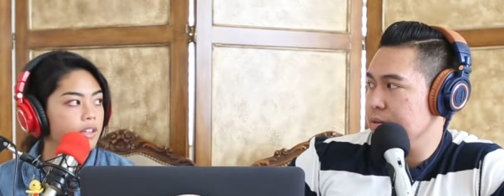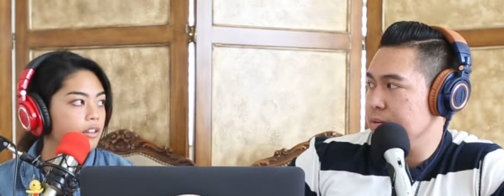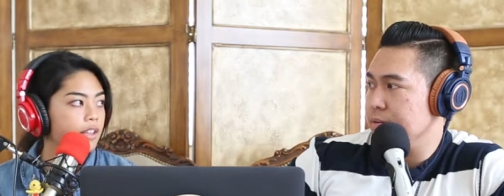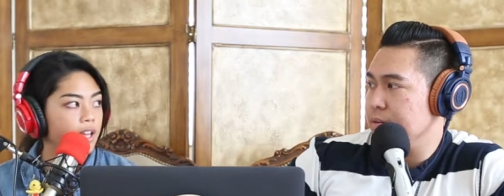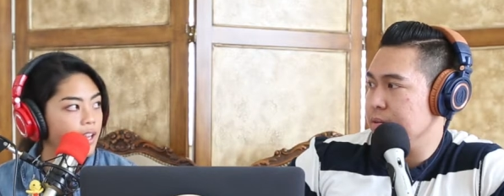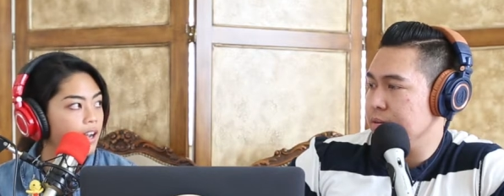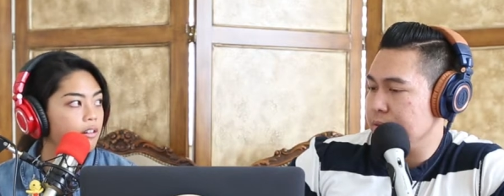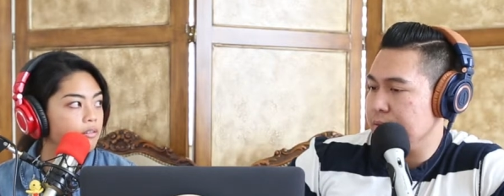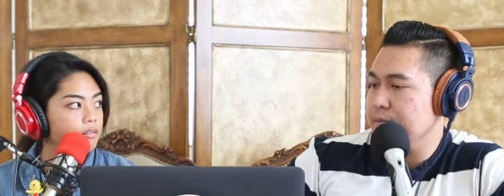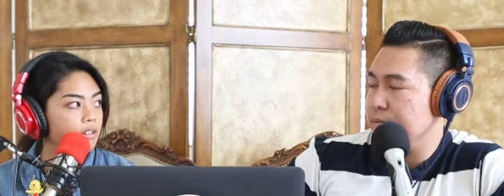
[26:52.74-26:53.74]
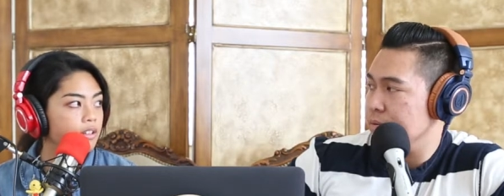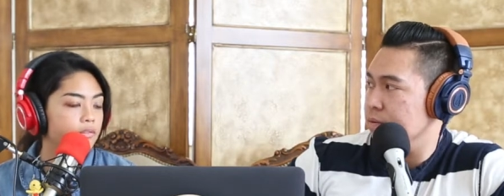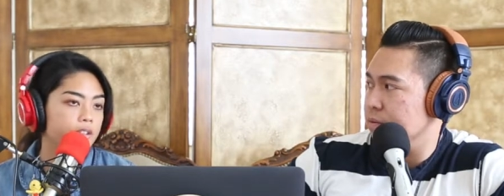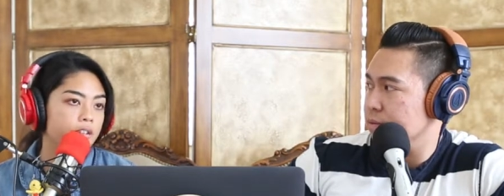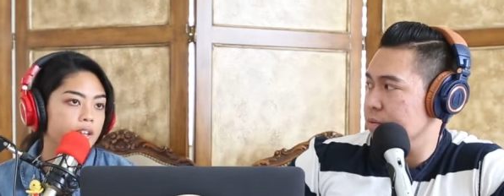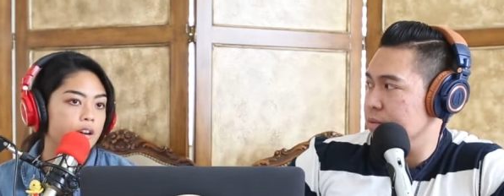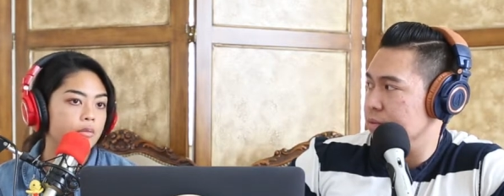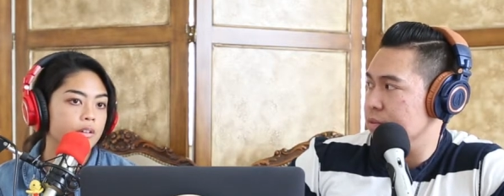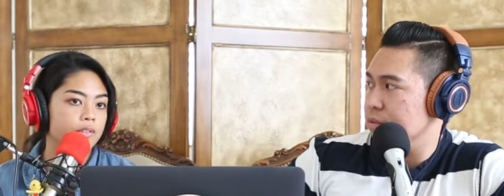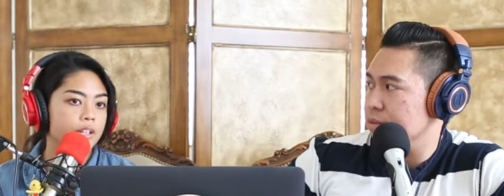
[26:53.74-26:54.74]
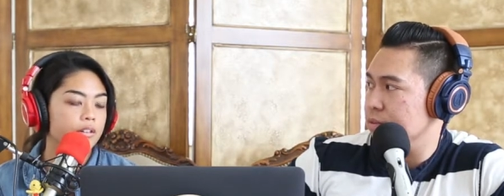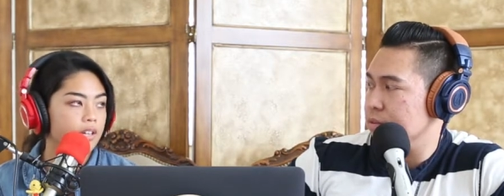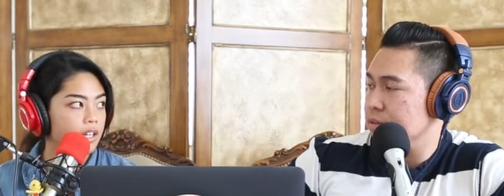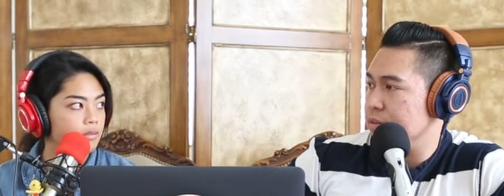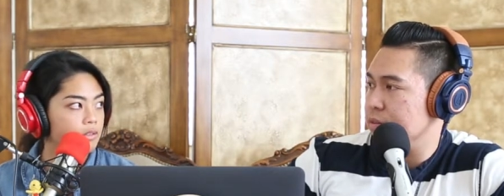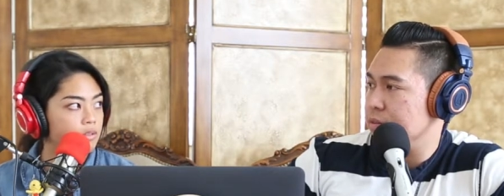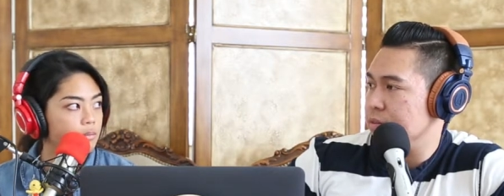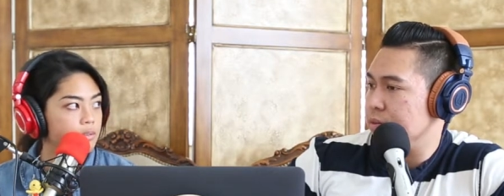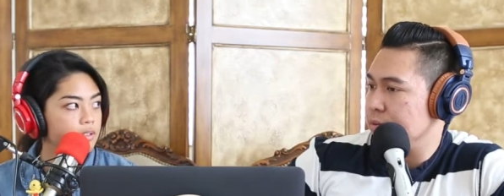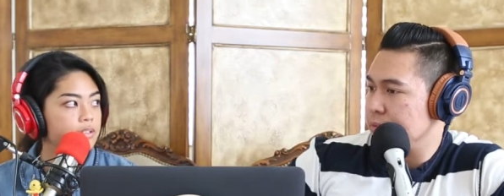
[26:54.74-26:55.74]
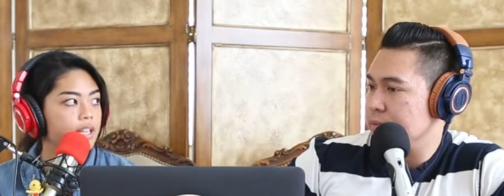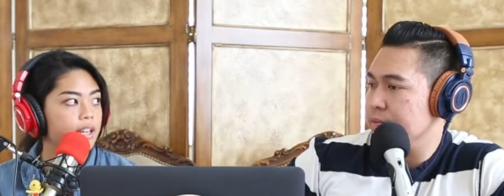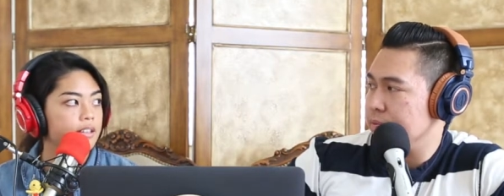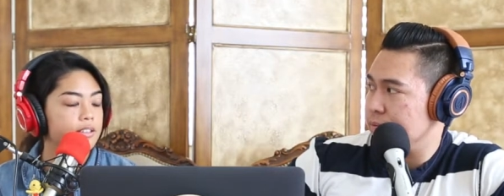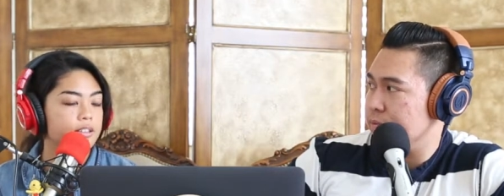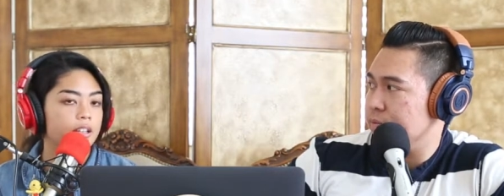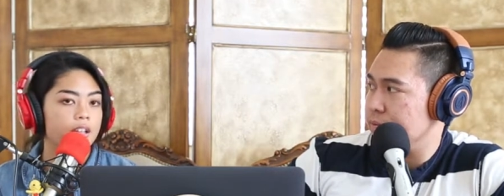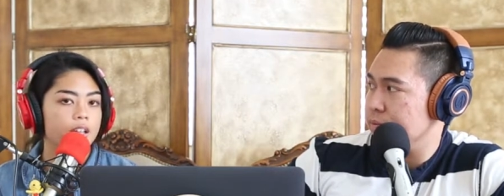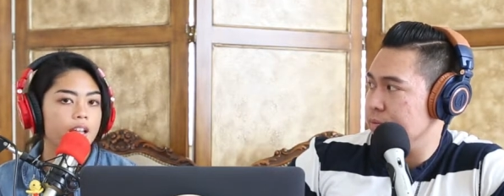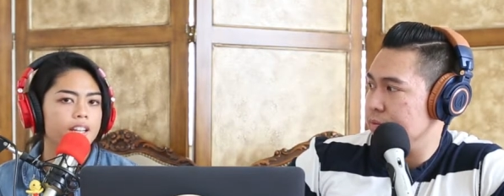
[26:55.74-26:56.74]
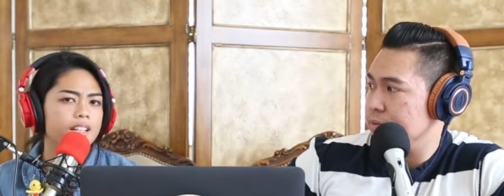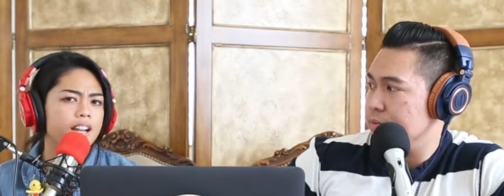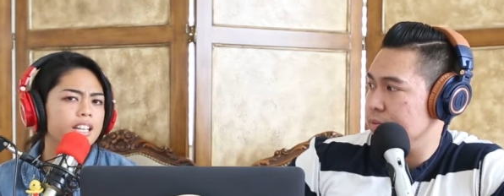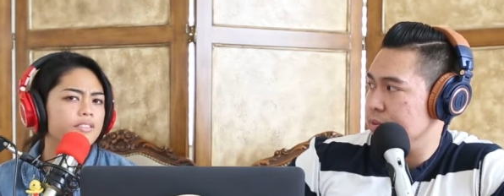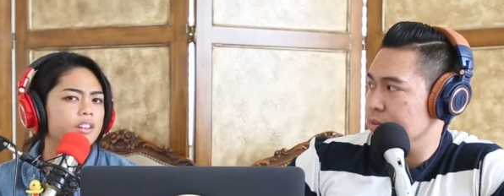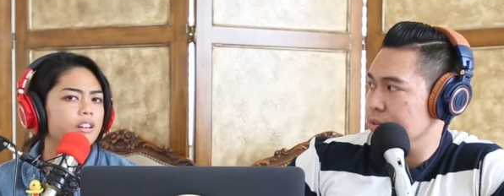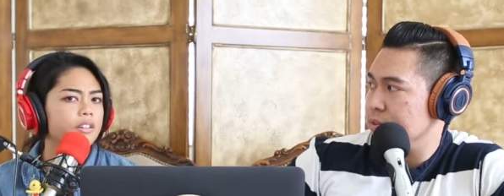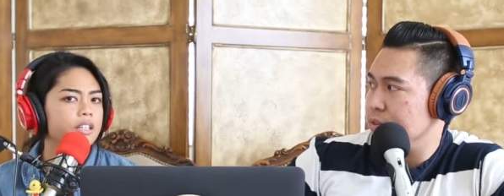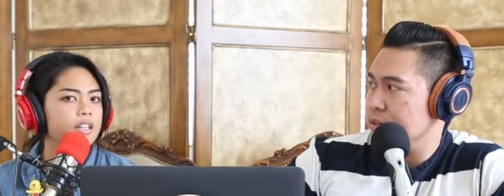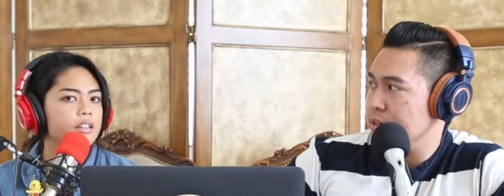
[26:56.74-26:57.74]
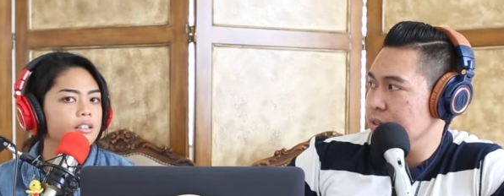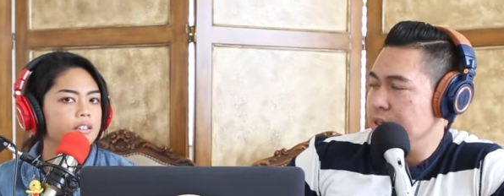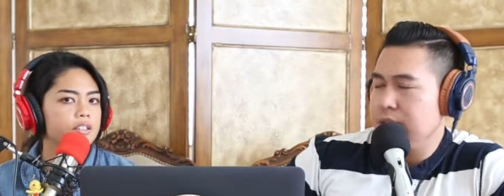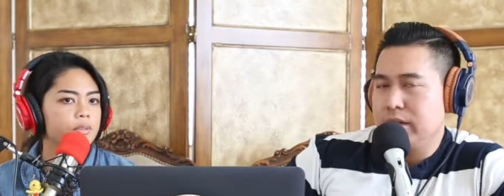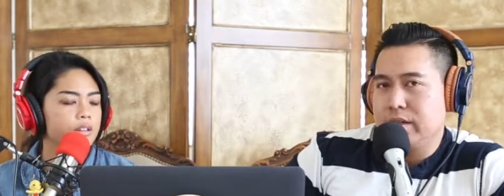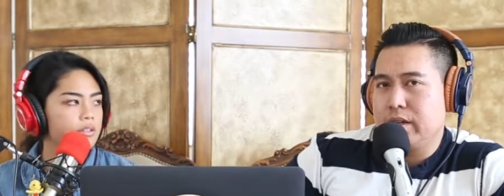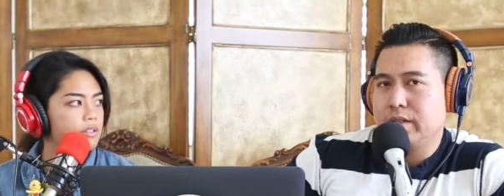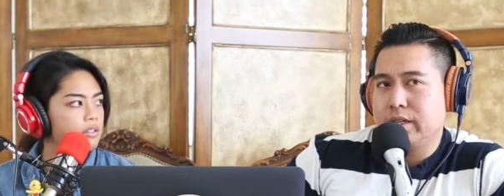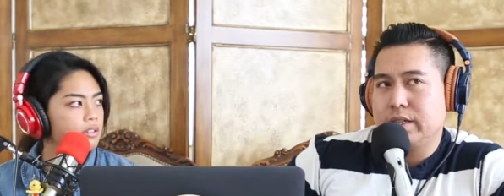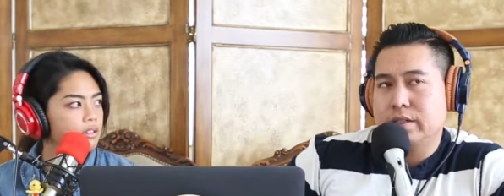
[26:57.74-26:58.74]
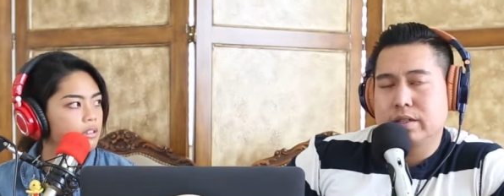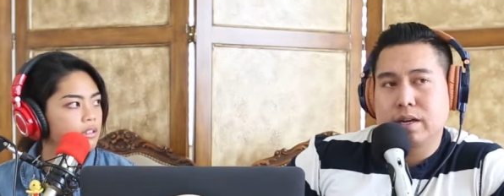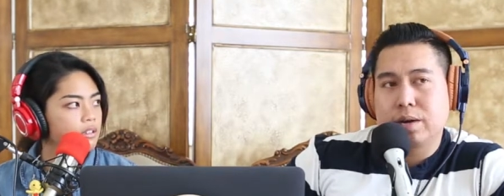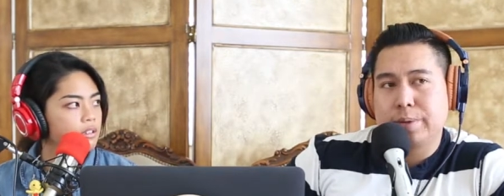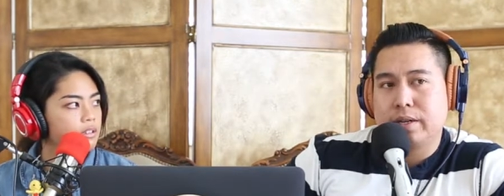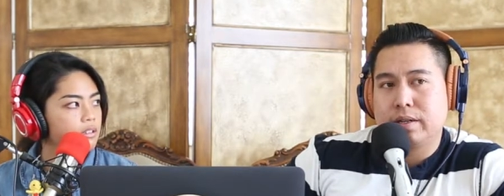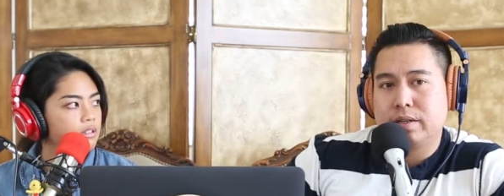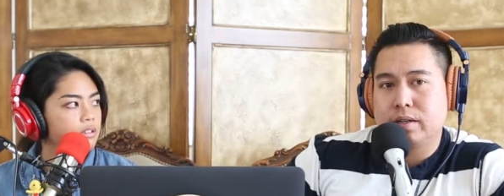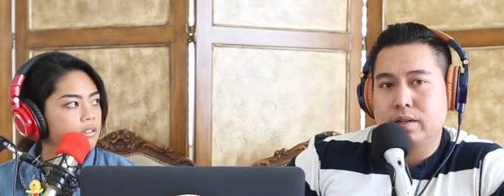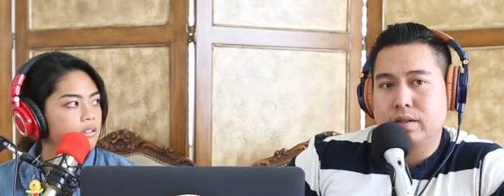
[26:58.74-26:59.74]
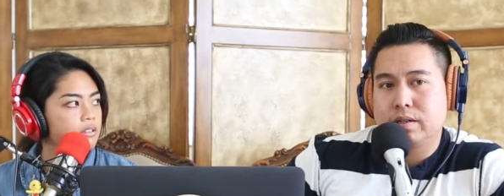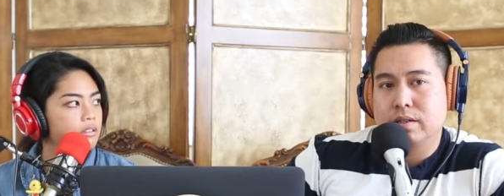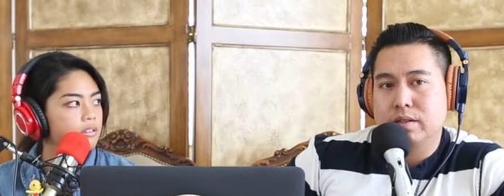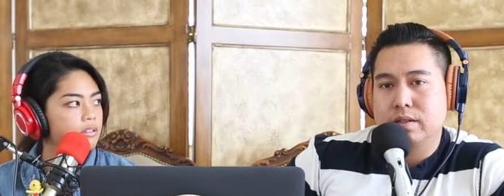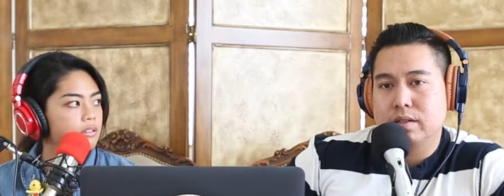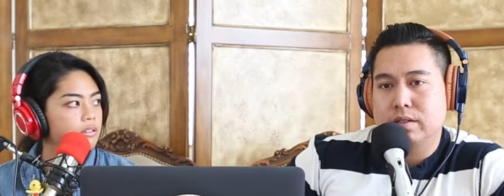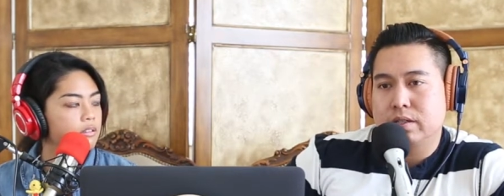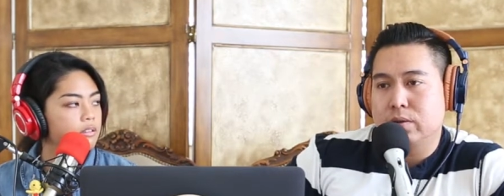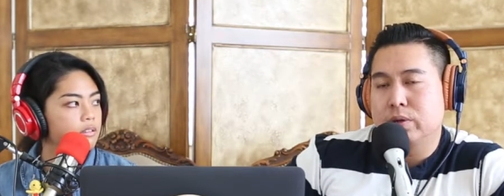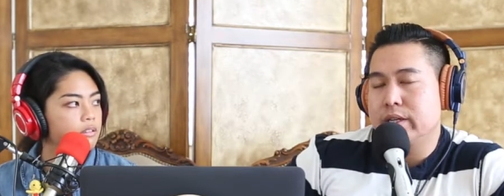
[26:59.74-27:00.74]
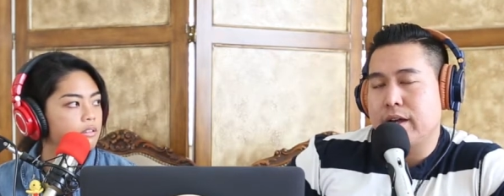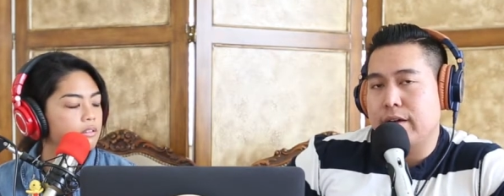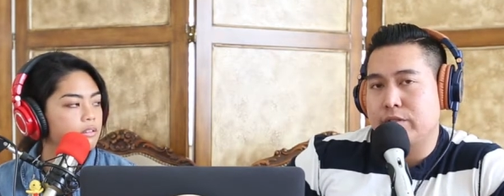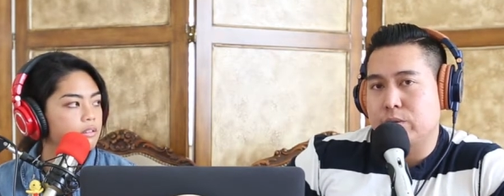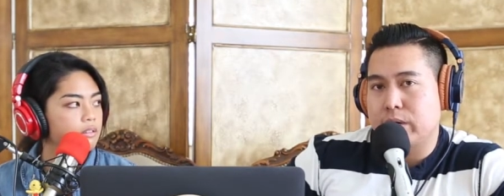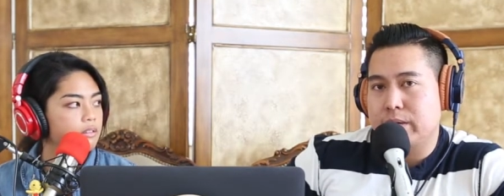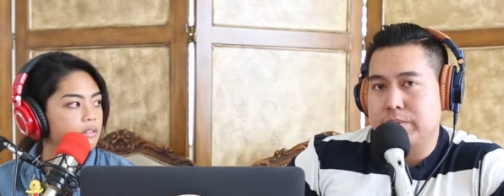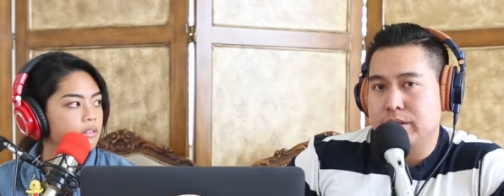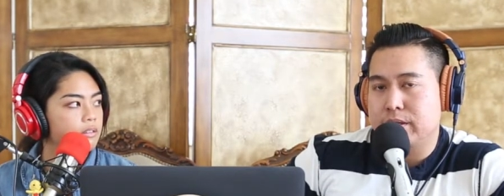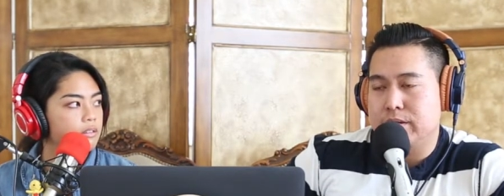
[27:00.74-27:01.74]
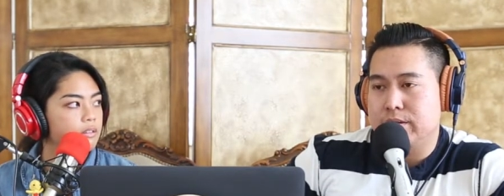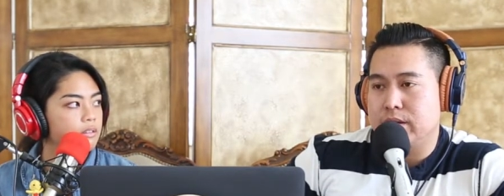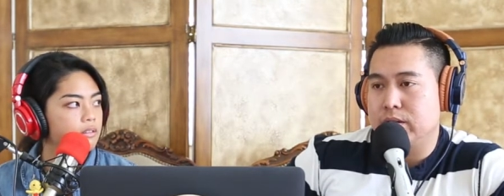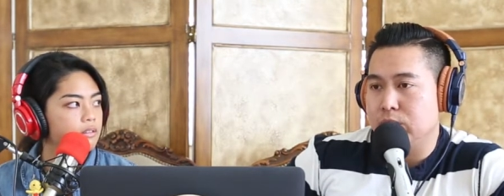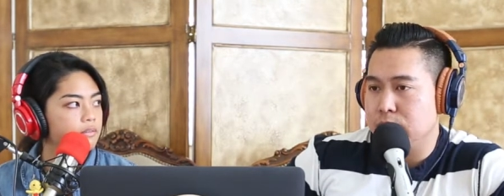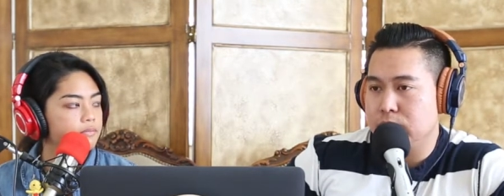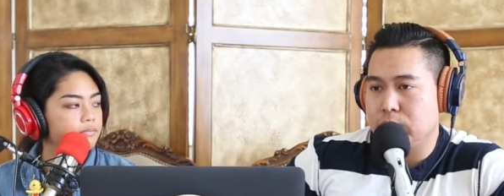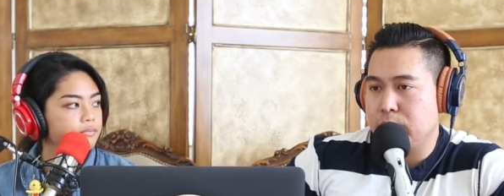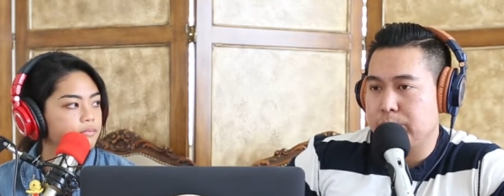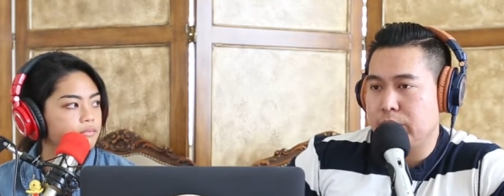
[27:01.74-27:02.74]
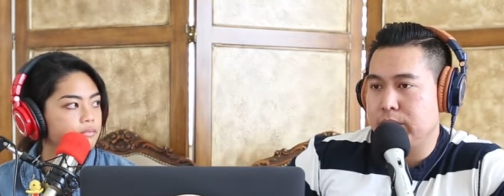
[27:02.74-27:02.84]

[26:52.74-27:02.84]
Speaker 1: to figure that out. They're going to figure it out where video kind of trumps text, and kind of it already does because when I yeah was,
Speaker 2: later, I mean you wouldn't have to write because Google will